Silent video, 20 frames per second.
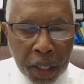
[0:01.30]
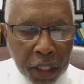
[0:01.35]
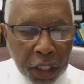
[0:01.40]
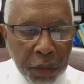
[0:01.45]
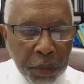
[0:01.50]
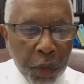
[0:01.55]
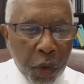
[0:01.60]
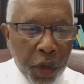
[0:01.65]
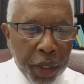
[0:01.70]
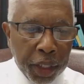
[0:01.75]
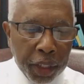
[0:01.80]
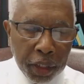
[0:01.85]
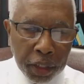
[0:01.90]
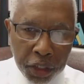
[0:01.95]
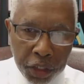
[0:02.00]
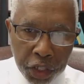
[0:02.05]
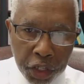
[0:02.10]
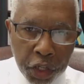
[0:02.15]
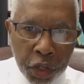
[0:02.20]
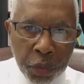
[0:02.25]
Good morning.
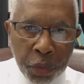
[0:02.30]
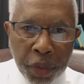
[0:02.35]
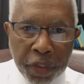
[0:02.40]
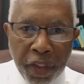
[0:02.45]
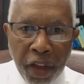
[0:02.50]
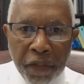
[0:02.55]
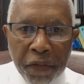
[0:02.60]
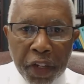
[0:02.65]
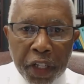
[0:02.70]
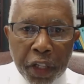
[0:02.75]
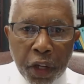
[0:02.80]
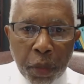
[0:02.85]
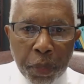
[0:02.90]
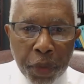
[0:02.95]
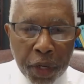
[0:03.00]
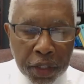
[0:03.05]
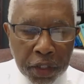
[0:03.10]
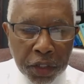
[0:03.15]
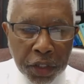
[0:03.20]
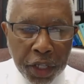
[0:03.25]
Continuing with our video
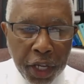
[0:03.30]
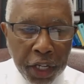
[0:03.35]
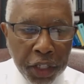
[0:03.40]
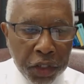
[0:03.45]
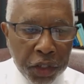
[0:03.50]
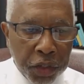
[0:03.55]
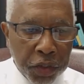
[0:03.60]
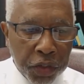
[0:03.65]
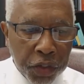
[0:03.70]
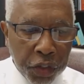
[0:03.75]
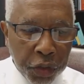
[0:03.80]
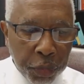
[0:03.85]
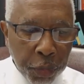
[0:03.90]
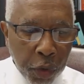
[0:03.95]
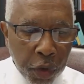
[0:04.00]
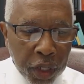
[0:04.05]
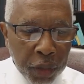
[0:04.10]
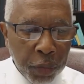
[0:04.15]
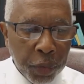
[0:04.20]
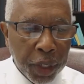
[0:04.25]
presentations, this
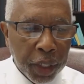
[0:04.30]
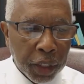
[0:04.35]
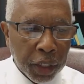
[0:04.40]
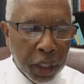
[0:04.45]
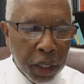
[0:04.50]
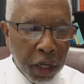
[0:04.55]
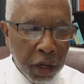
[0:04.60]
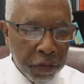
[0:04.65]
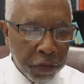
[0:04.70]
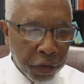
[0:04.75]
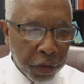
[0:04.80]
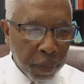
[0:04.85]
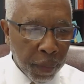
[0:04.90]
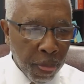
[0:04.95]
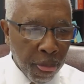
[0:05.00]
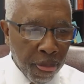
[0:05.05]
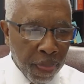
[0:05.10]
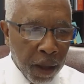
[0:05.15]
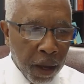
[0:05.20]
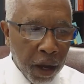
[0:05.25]
morning we're going to cover
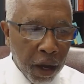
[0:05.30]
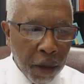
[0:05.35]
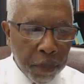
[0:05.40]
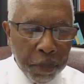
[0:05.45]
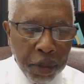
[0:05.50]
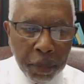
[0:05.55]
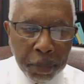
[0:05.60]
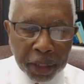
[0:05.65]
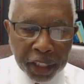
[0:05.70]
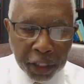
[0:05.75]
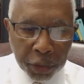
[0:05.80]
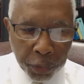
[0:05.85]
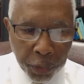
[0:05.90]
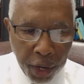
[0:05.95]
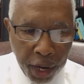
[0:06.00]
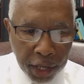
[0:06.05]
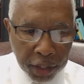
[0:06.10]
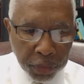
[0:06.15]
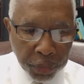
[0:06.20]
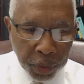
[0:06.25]
public
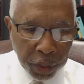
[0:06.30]
arrest.